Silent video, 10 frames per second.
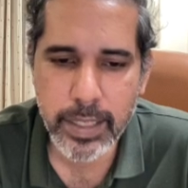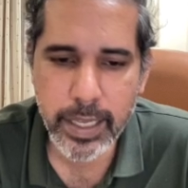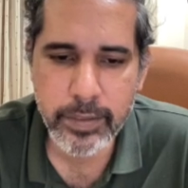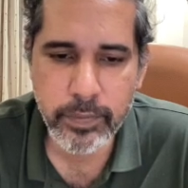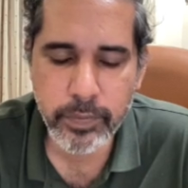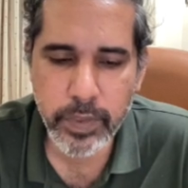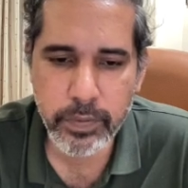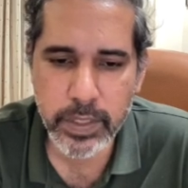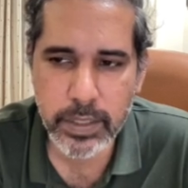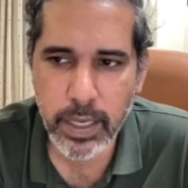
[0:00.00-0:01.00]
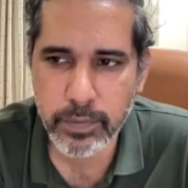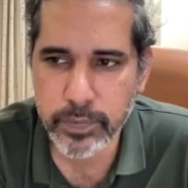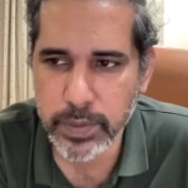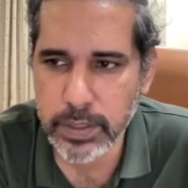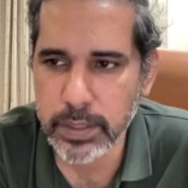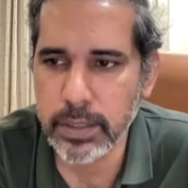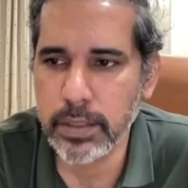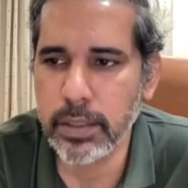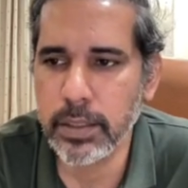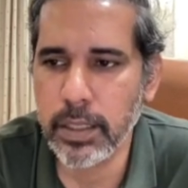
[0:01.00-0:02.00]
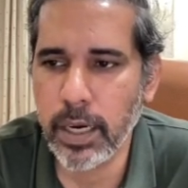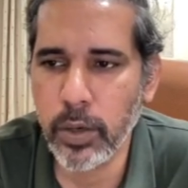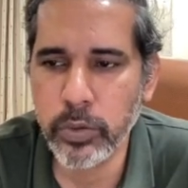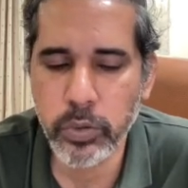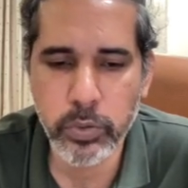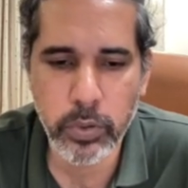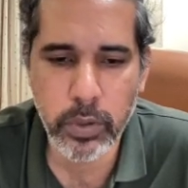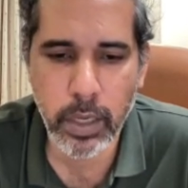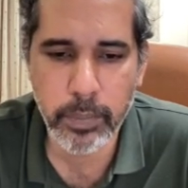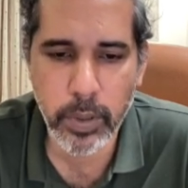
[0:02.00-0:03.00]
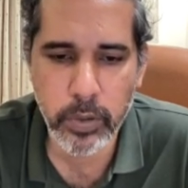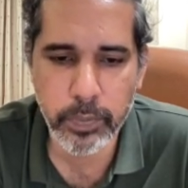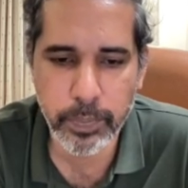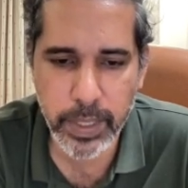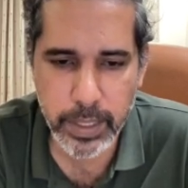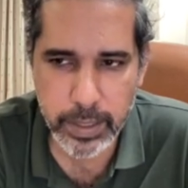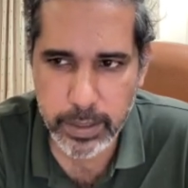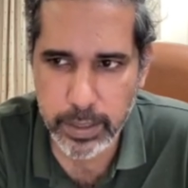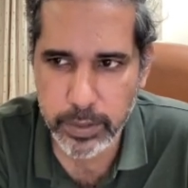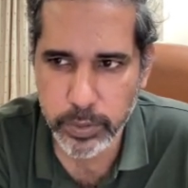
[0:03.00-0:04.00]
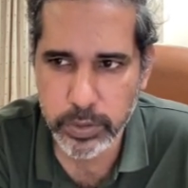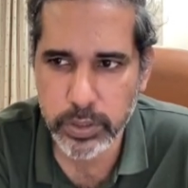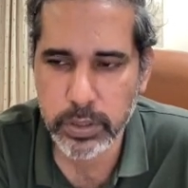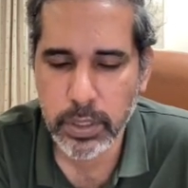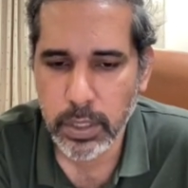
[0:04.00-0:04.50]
Then we will cover how to go about building heroes.